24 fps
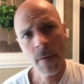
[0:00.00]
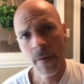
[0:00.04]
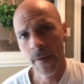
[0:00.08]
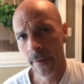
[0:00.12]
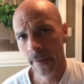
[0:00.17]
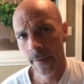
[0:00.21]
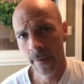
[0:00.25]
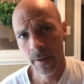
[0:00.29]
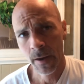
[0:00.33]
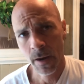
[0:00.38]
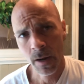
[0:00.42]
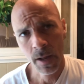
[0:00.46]

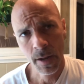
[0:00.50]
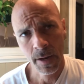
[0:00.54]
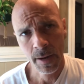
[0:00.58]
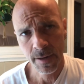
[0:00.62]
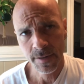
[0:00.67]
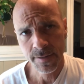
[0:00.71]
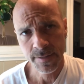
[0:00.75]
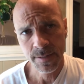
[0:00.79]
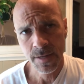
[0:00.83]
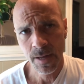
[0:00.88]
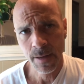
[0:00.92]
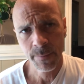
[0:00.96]
and I gotta
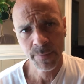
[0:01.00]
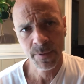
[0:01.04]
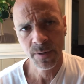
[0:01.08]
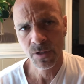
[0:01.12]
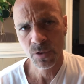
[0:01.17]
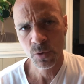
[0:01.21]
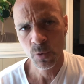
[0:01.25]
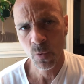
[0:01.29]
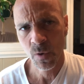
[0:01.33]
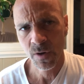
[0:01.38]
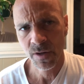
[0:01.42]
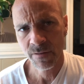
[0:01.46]
stop it at
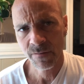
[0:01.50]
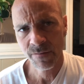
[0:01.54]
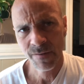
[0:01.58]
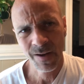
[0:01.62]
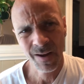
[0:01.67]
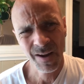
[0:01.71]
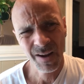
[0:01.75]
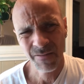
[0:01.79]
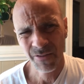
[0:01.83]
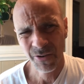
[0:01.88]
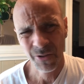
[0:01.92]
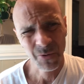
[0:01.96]

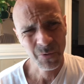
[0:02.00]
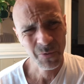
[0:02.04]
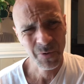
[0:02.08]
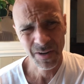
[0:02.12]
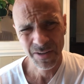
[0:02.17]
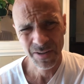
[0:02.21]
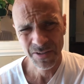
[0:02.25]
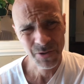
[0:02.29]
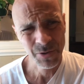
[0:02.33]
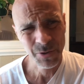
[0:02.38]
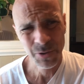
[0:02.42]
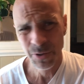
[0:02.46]
25.
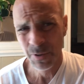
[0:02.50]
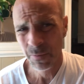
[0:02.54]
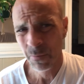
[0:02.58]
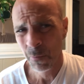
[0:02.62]
Otherwise, there's some